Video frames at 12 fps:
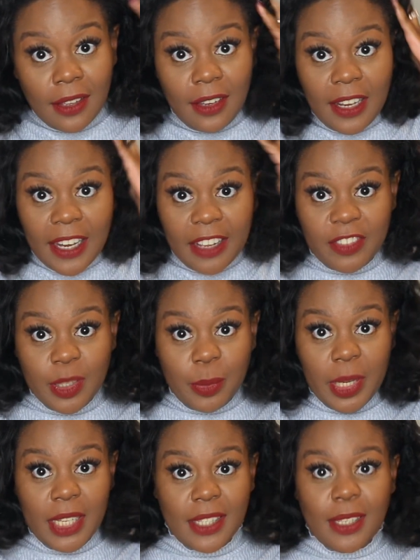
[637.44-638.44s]
lift a
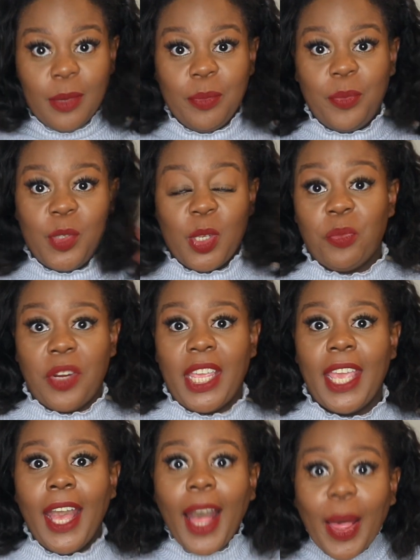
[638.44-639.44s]
bit to
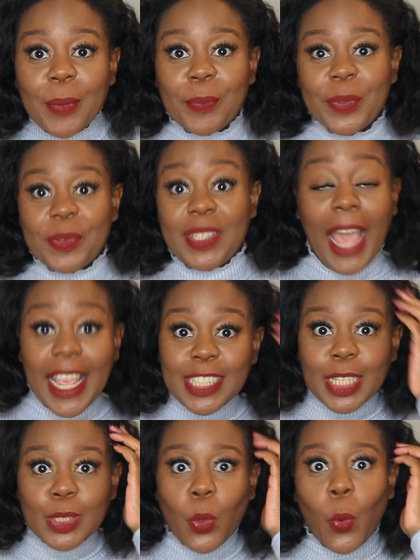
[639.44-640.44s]
bring it up. But guys,
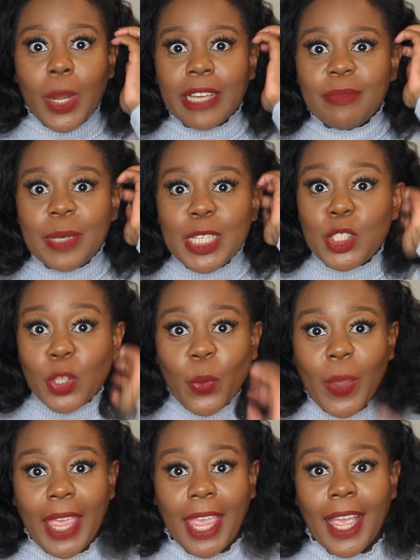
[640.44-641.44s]
that's all I've been
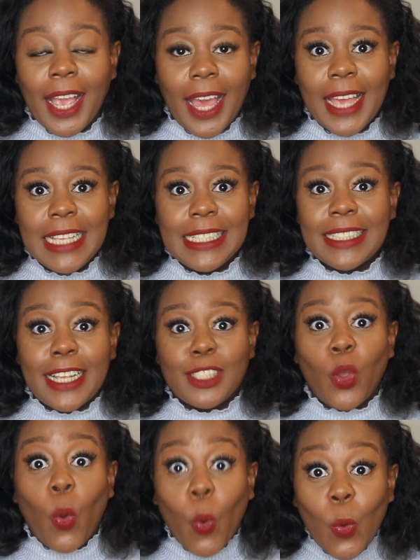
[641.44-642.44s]
doing, guys. That's
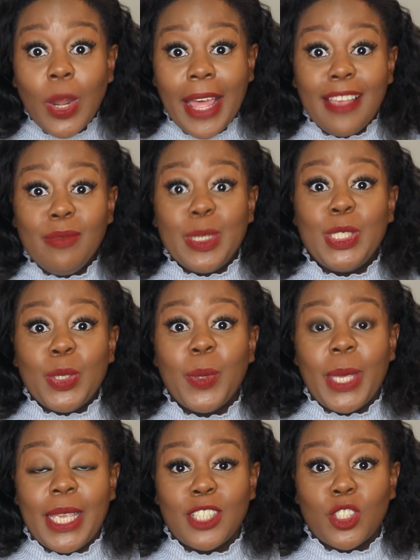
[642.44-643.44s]
all I've been
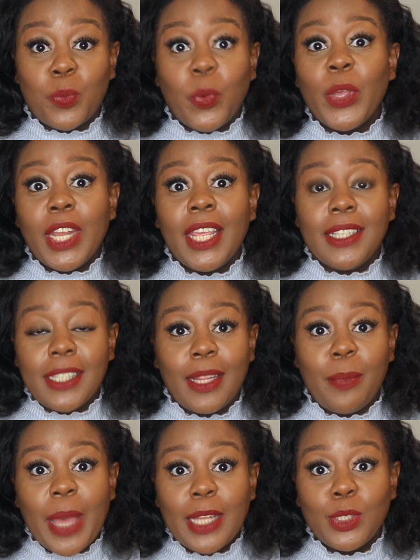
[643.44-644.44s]
doing, is just putting it into the
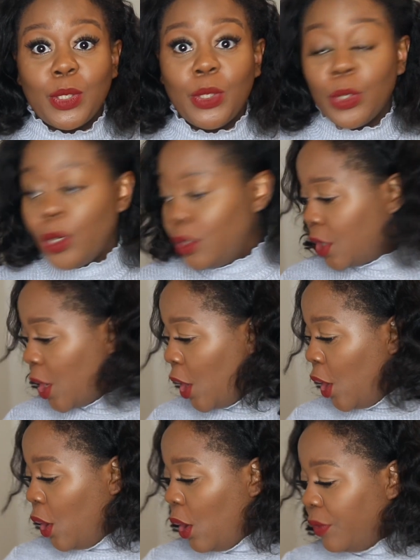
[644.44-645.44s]
Bantu knots.
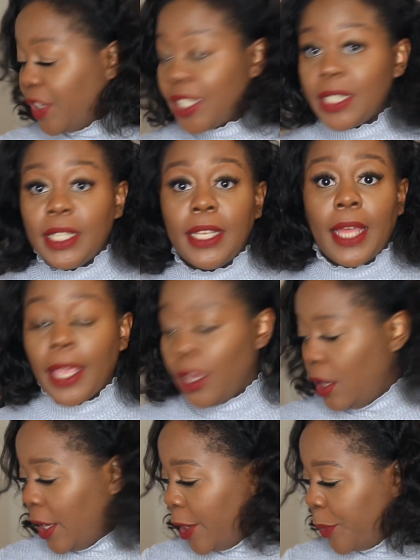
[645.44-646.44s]
Obviously,
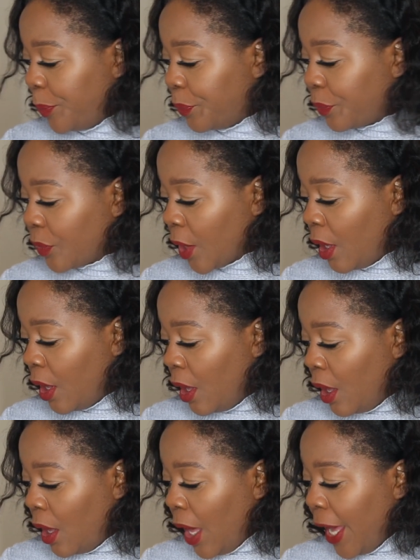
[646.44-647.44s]
like
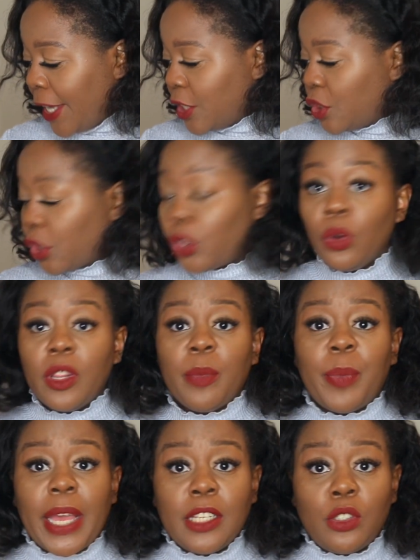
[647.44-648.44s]
I secure the
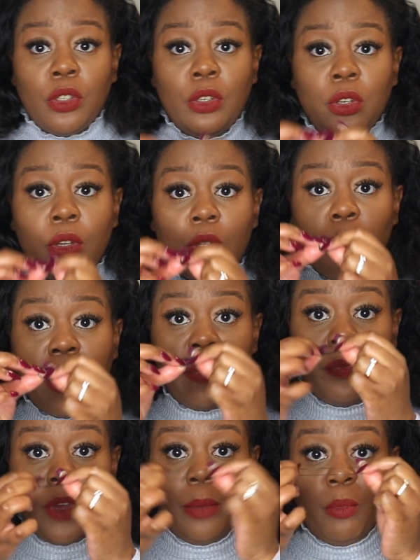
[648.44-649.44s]
Bantu knots
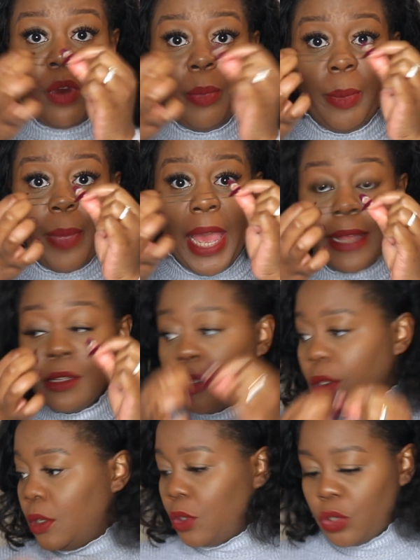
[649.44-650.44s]
with rubber
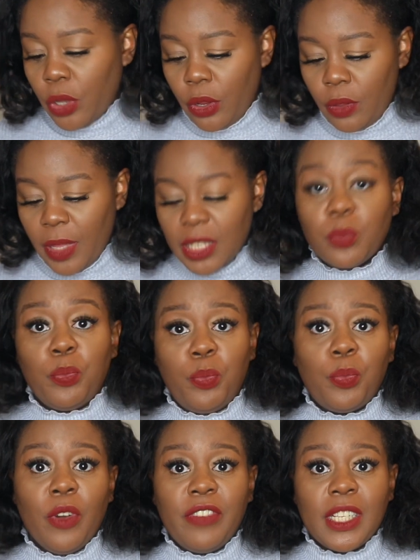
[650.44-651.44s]
bands, so that's
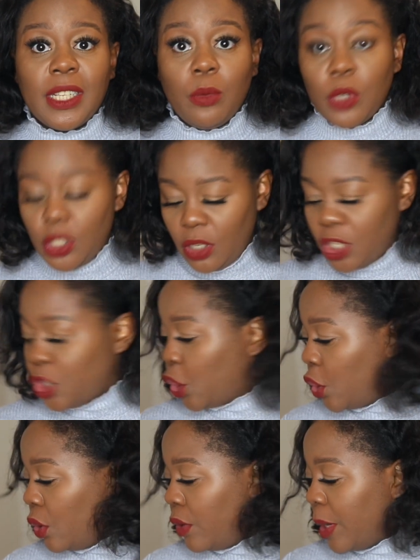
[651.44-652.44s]
obviously what's going to
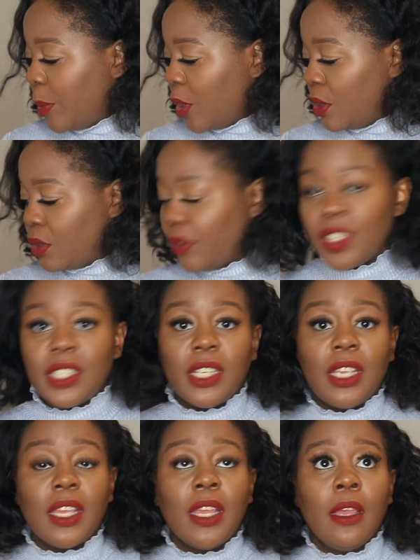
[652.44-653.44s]
secure it, because
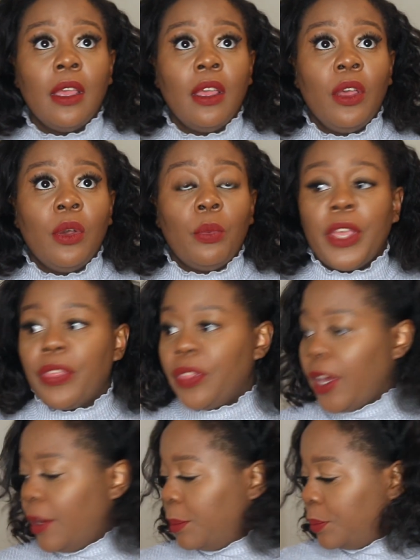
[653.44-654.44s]
obviously with
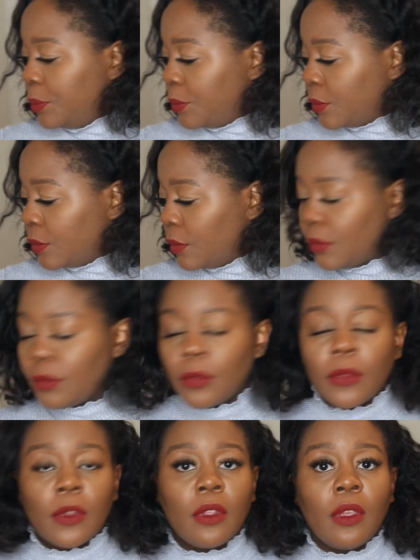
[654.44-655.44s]

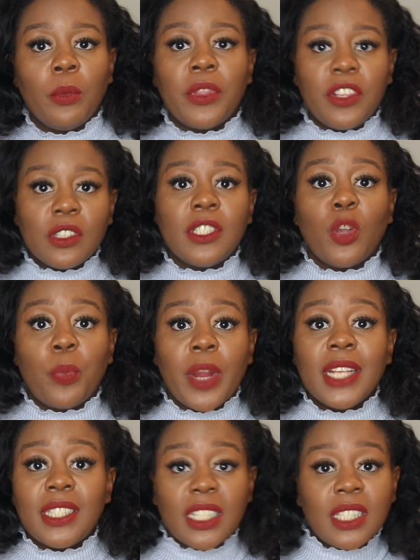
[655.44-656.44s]
your silk
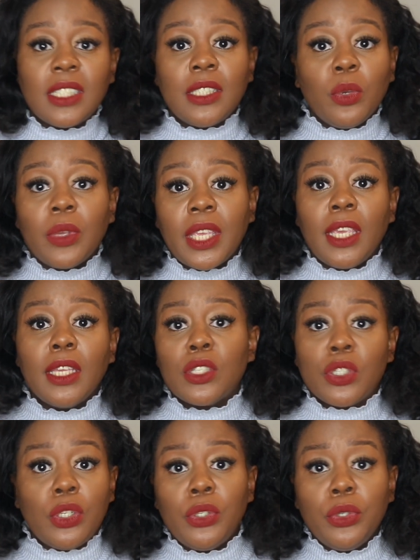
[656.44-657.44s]
press, it's silky,
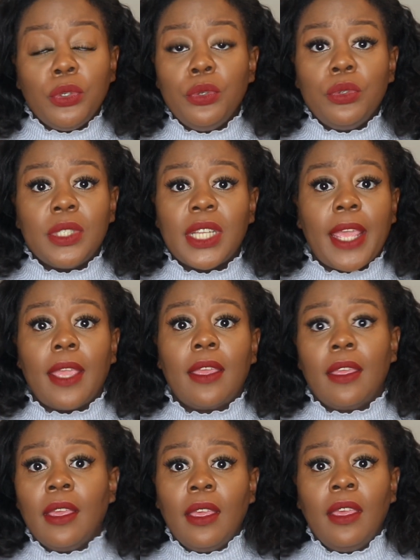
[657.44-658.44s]
it's loose,
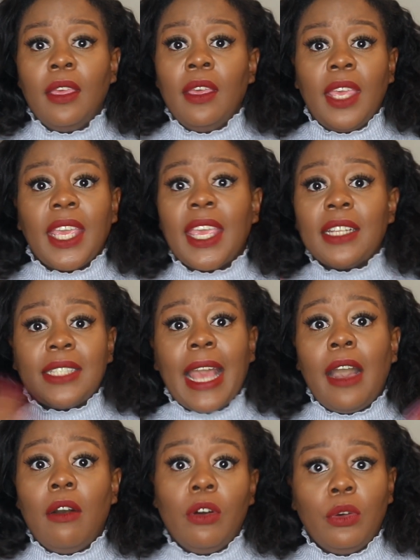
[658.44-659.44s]
like it gets
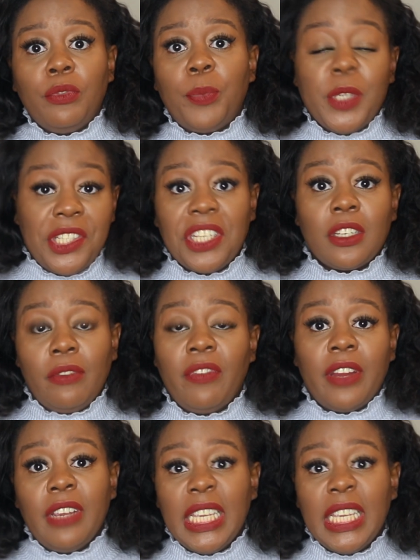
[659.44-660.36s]
out of position very